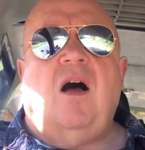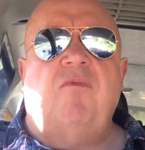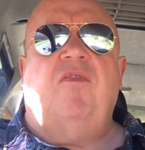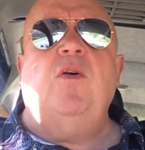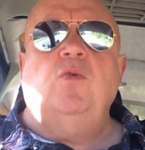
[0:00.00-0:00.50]
I
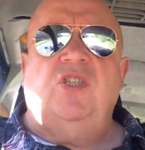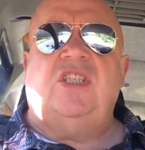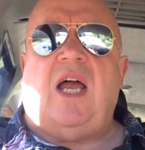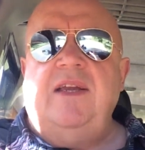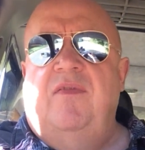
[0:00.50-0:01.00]
feel
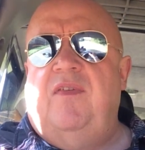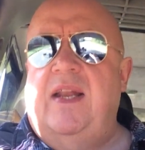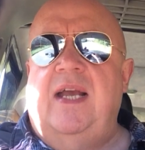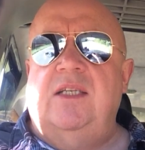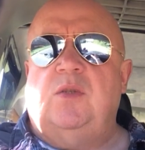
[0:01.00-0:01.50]
safe in
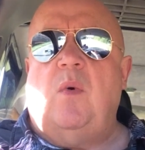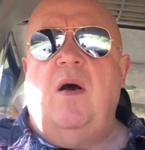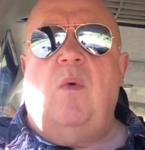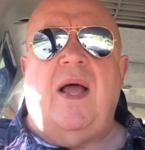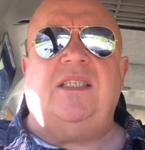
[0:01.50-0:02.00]
it as
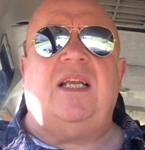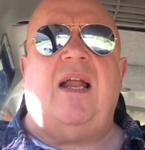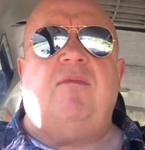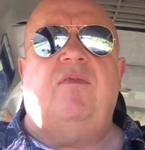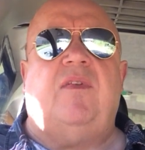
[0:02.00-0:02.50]
well. That's
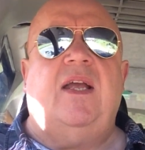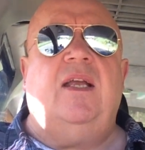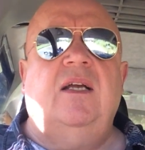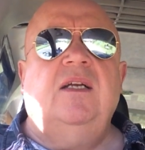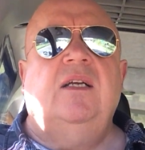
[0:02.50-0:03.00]
another thing.
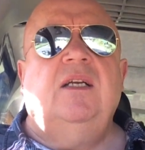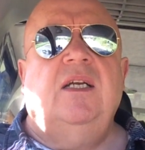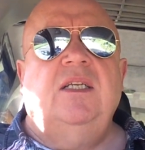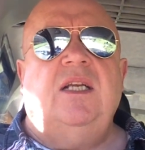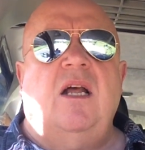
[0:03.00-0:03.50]

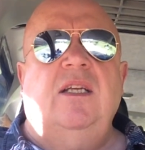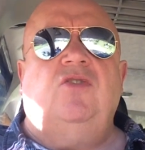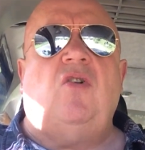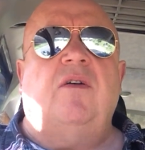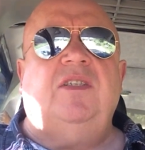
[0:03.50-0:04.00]
You know, you
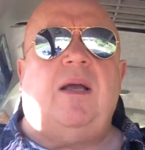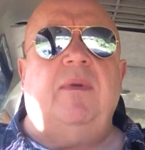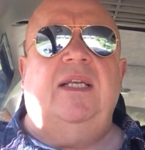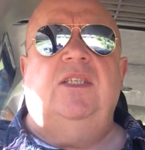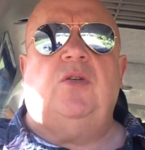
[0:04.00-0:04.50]
drive some
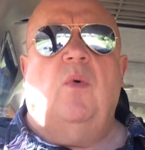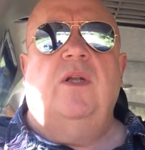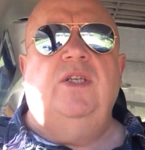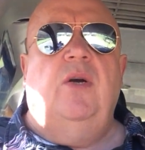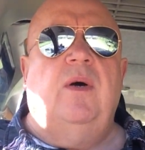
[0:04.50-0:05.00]
of these sort
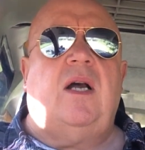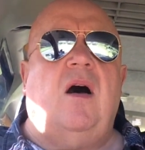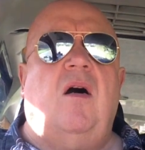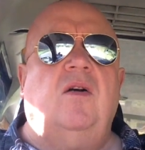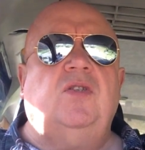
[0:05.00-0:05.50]
of newer
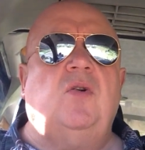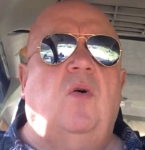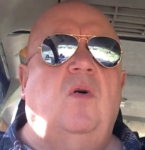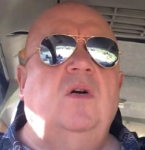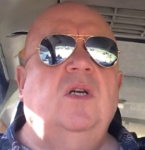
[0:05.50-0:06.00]
cars
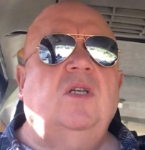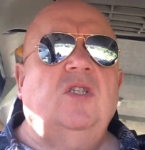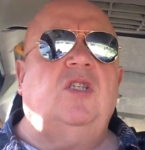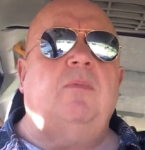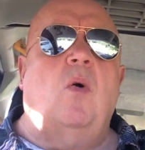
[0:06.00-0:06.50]
or
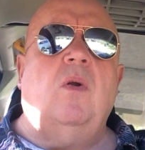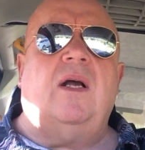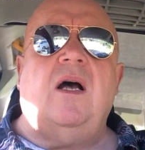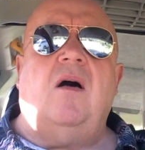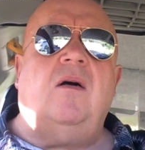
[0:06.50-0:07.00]
smaller
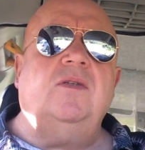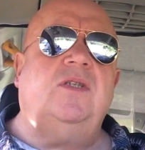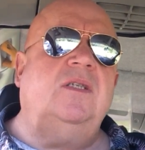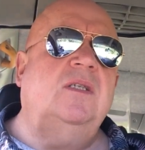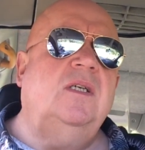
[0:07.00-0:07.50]

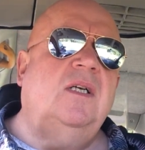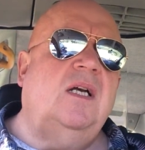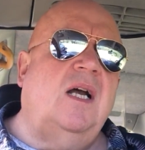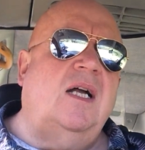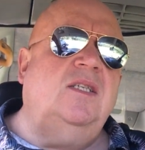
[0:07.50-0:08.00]
cars,
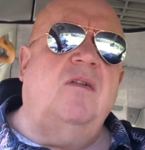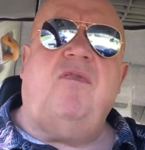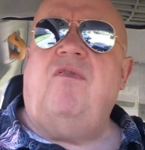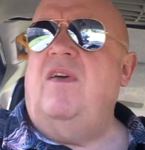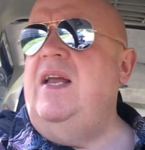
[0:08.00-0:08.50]
and you
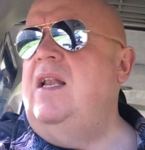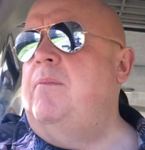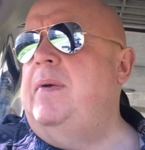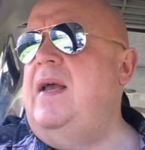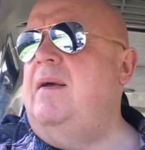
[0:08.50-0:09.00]
feel a
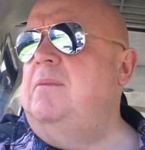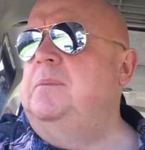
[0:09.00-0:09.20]
bit